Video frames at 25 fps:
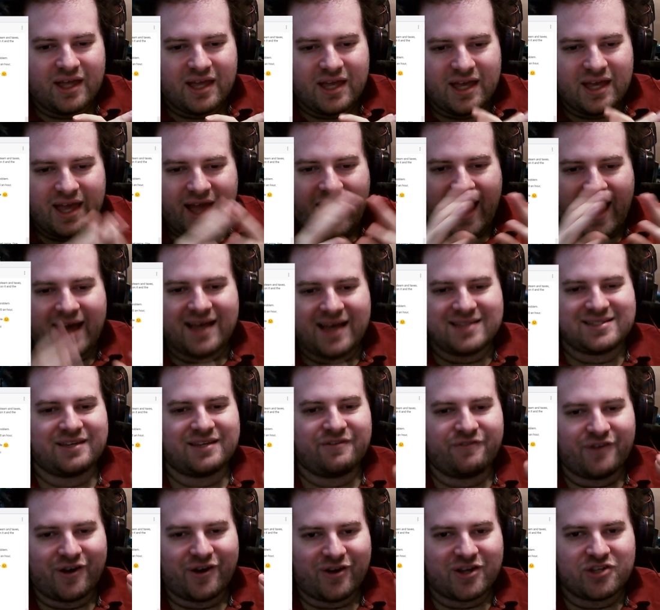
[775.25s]
it has a
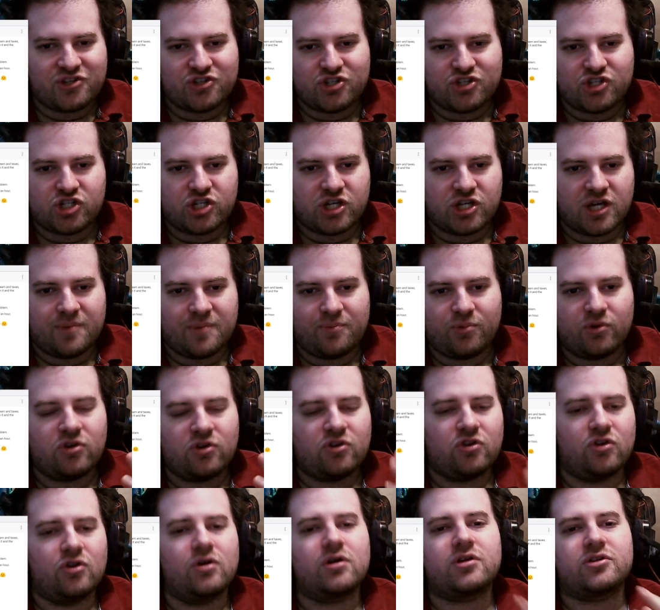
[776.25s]
very cheap
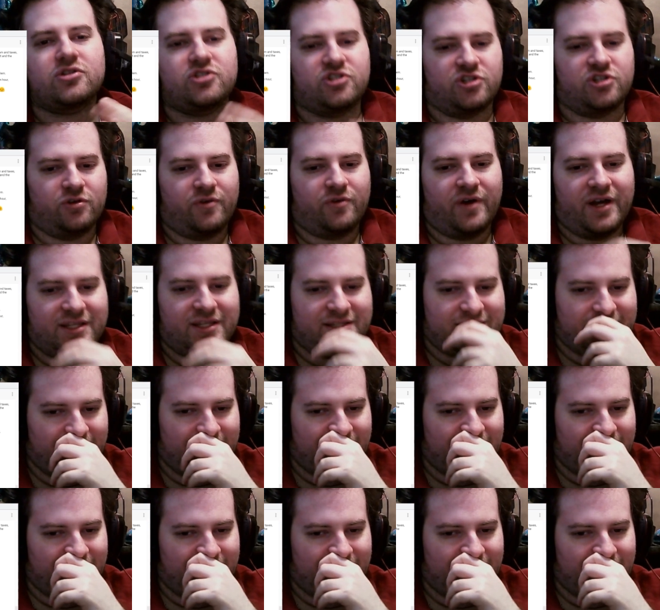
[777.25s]
look to it,